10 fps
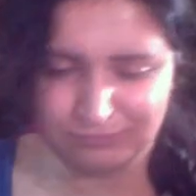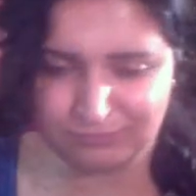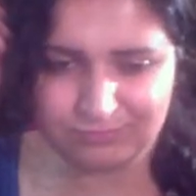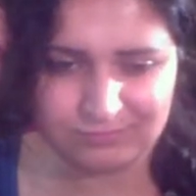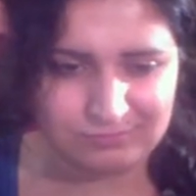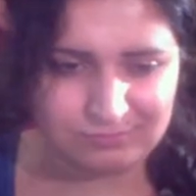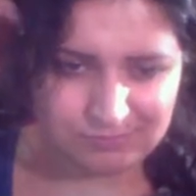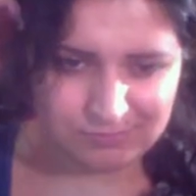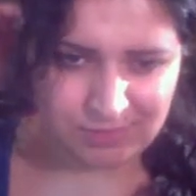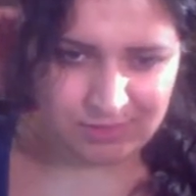
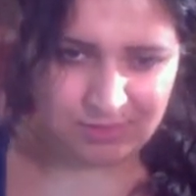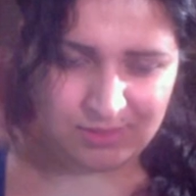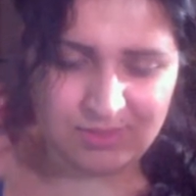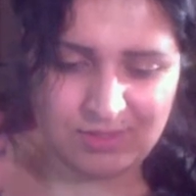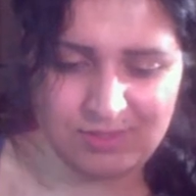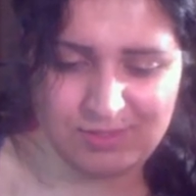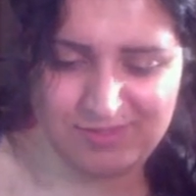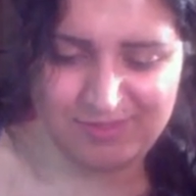No one is speaking in this clip.